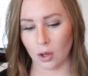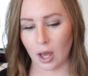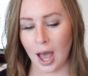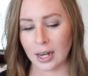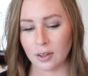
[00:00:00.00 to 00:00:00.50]

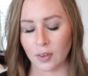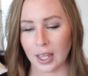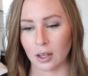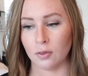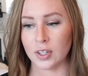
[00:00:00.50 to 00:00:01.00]
kind of
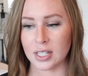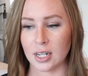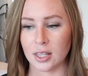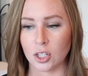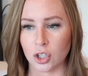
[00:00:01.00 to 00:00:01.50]
like
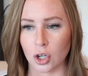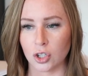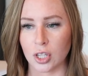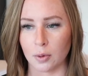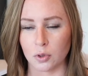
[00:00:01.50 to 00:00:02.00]
visited this
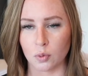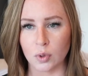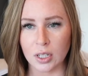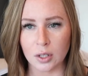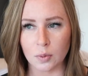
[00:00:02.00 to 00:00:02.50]
church that was
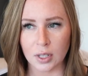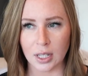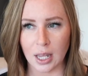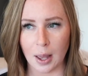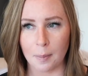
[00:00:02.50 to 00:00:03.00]
really,
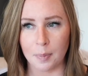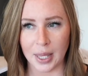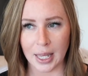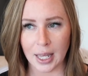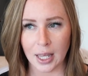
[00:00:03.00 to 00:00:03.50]
really
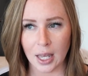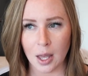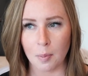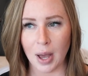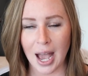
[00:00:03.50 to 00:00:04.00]
big,
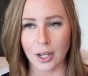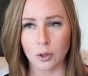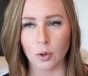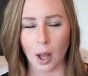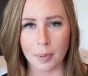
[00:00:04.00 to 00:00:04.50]
but I
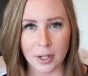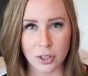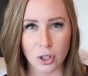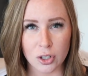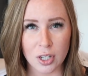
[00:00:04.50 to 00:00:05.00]
grew up in a
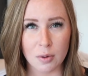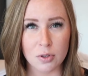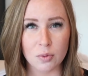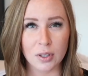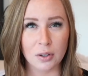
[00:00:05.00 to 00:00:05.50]
church that
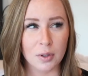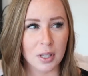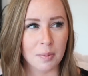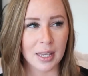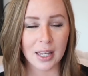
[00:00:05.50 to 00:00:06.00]
was really,
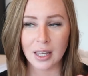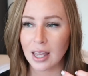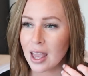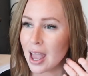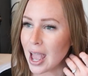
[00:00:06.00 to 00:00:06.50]
really
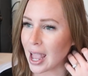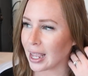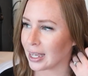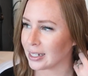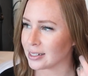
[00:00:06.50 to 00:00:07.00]
big,
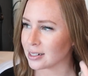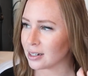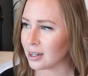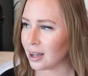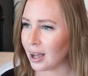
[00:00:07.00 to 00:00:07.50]
and
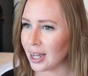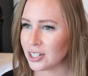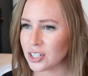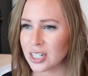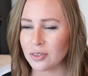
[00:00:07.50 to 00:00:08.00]
I
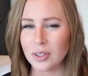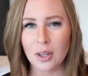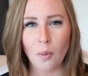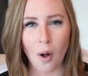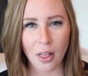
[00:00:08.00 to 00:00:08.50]
just didn't
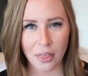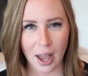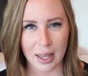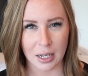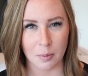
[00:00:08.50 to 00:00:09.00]
really want
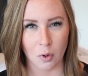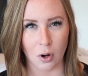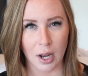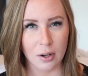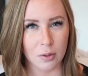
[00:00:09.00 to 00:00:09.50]
that
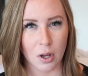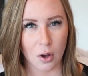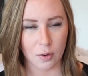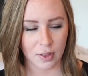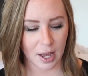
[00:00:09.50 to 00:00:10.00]
anymore. I don't
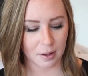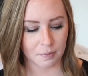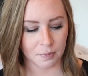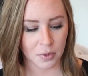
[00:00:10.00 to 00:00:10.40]
know if that